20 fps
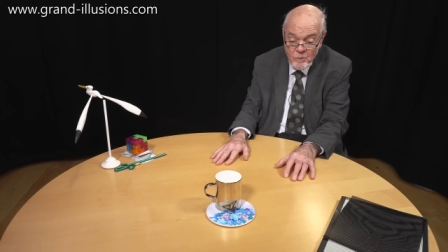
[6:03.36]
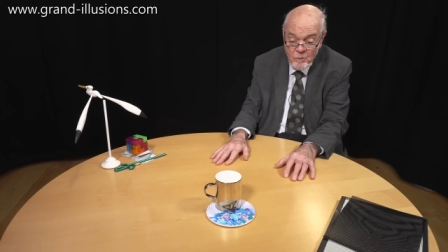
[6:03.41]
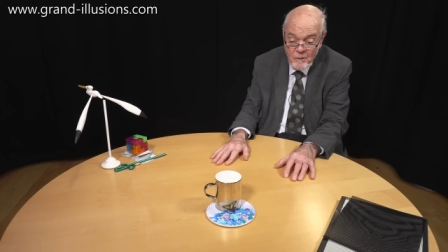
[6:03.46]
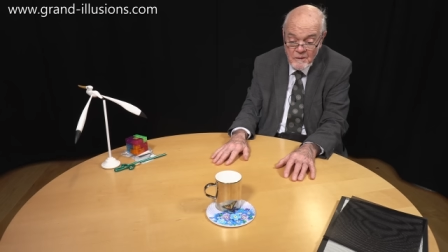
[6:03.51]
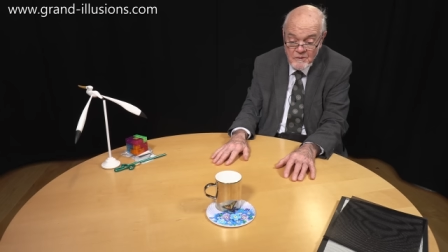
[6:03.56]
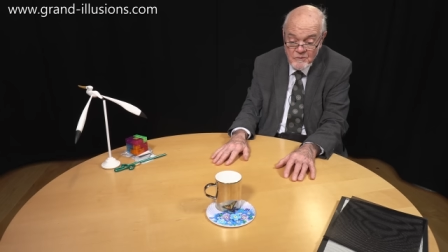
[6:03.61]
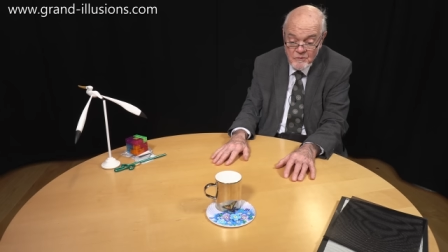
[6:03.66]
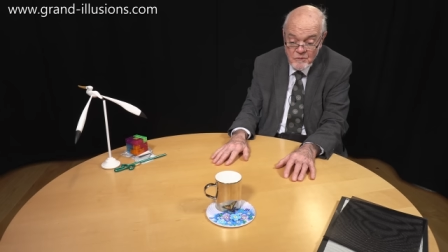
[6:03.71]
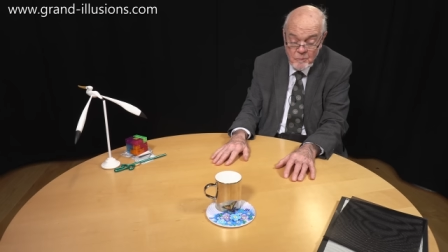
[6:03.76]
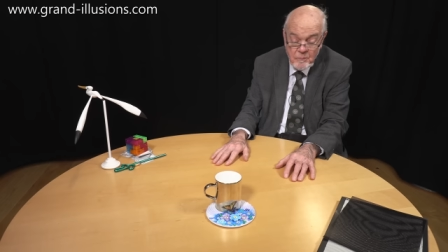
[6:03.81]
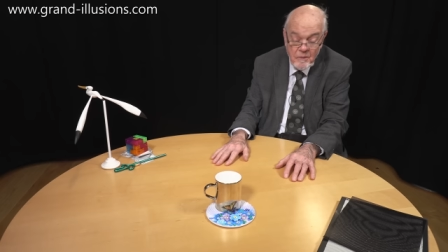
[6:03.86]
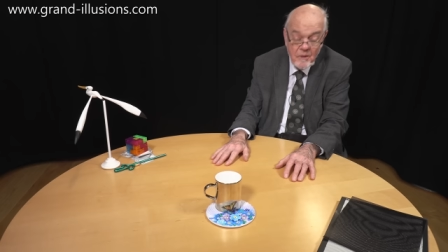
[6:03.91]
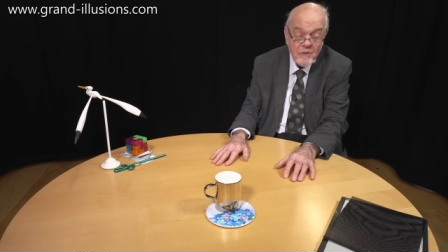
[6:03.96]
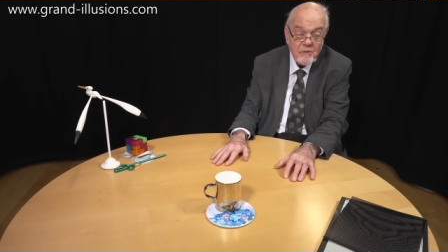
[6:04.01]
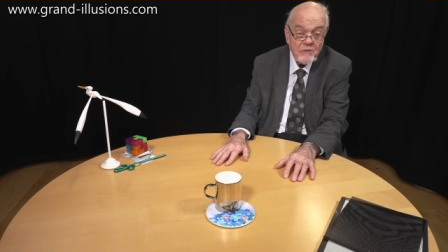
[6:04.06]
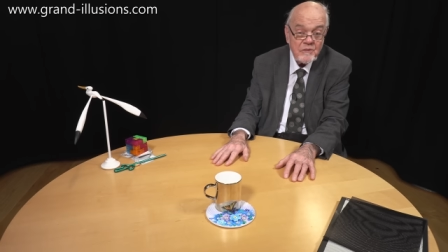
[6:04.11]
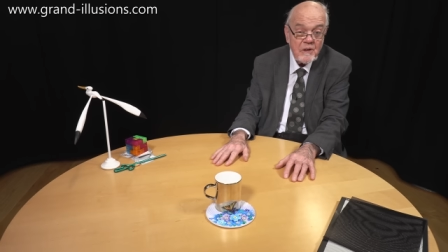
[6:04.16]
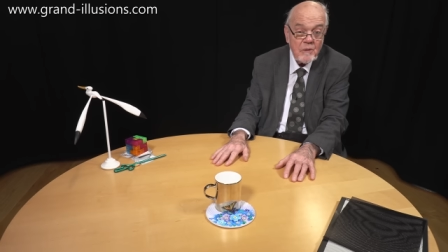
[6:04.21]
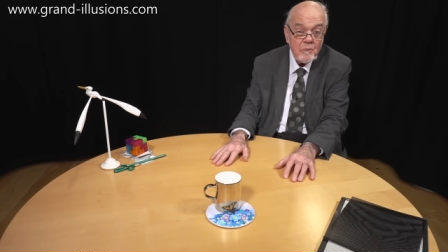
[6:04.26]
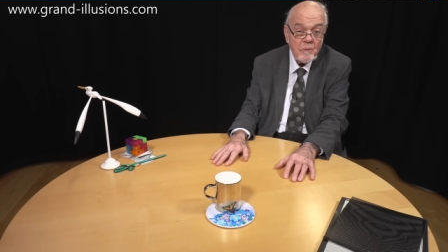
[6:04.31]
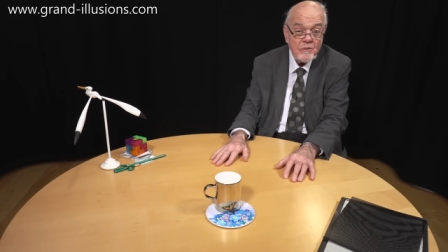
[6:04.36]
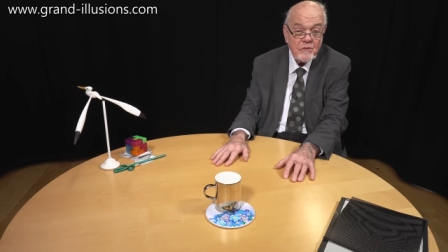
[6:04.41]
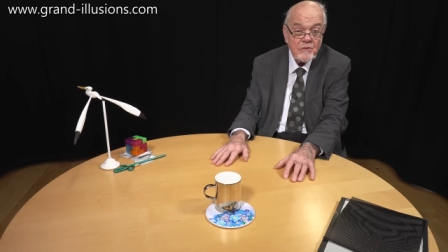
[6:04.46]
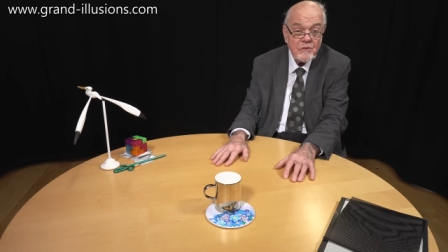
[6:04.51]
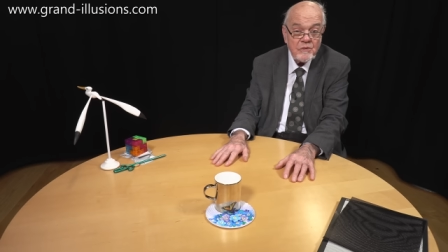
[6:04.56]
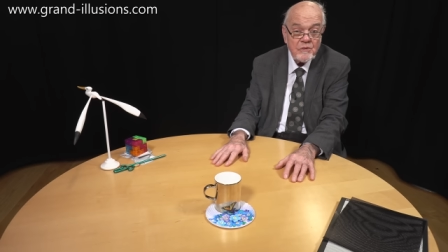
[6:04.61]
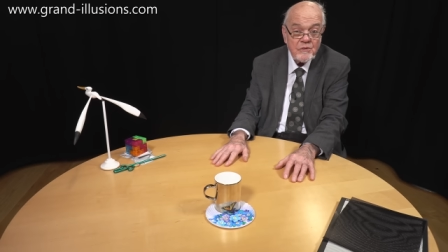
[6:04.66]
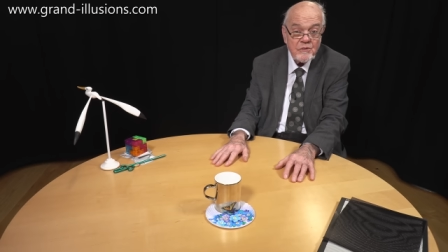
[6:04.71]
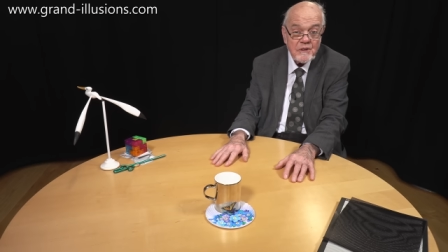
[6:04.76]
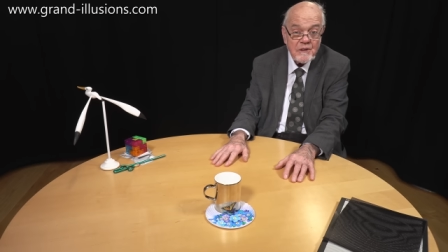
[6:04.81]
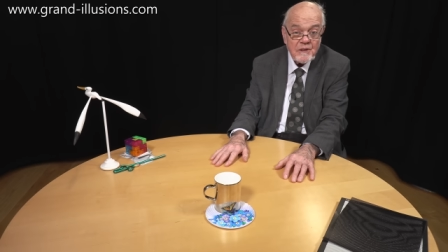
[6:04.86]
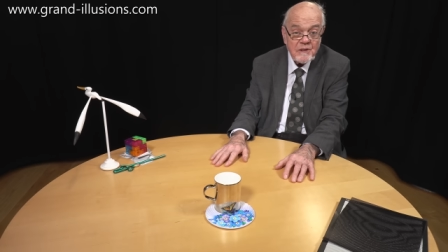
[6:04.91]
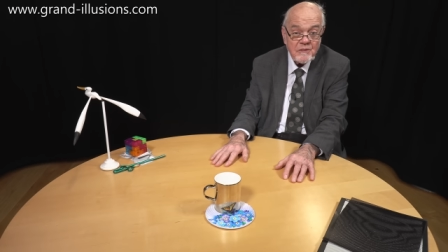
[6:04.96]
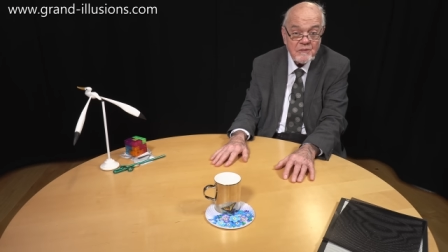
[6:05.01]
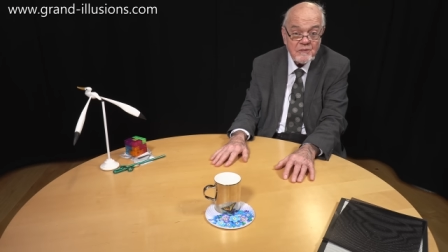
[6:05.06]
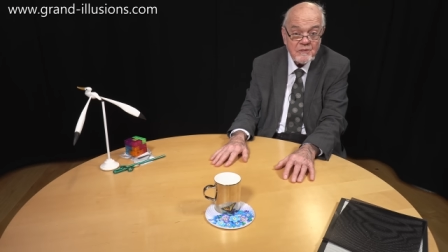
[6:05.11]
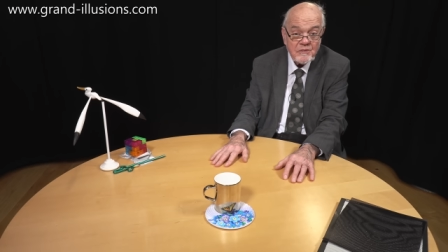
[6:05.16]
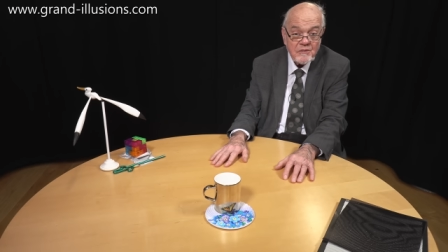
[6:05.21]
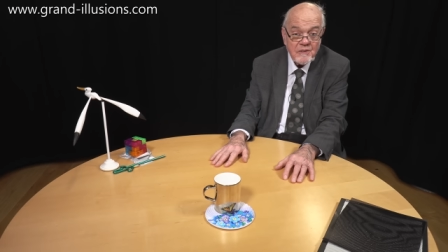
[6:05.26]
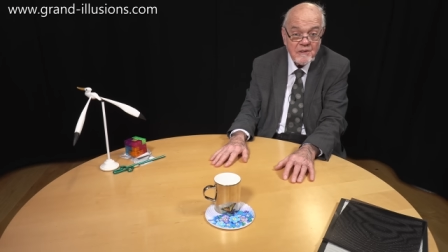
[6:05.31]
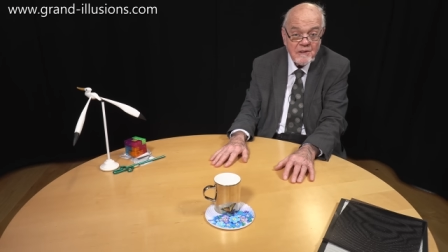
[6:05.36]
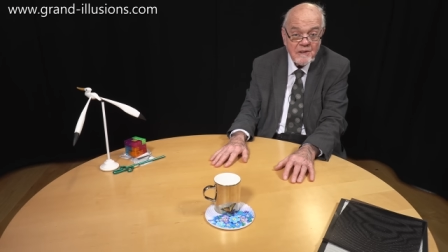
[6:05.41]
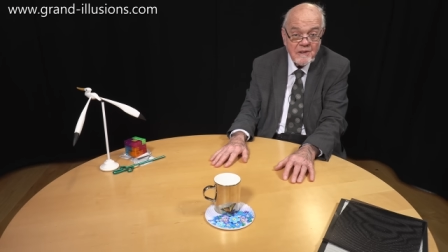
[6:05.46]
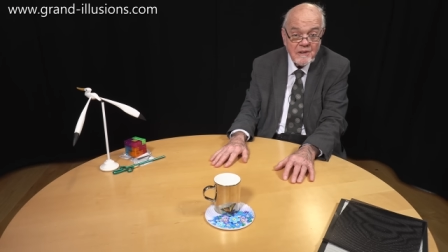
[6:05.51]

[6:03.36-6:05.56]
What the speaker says: wonderful parcel that was to receive